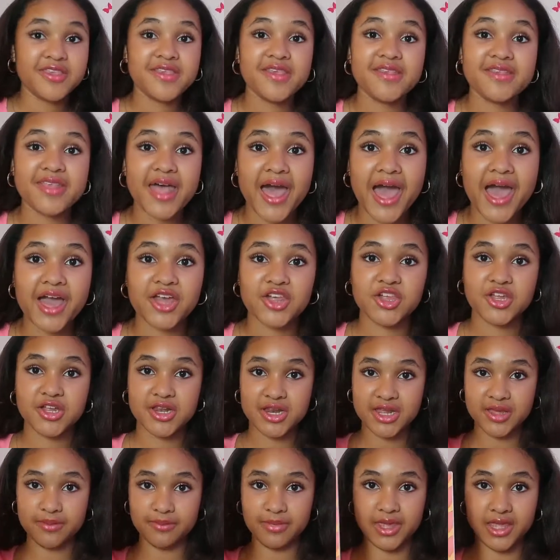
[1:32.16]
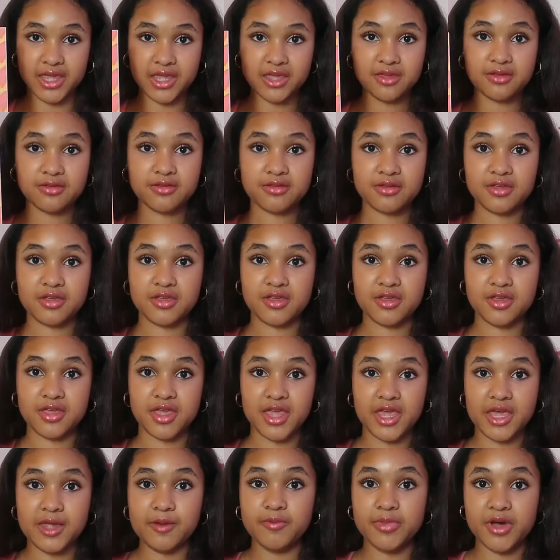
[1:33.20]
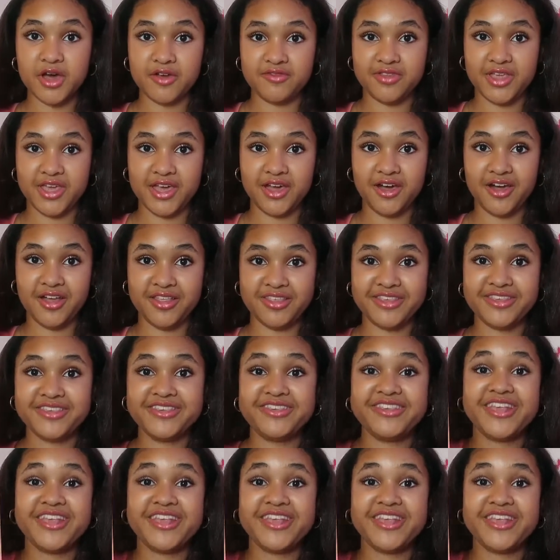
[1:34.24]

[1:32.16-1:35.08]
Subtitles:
is actually me in birthday cards.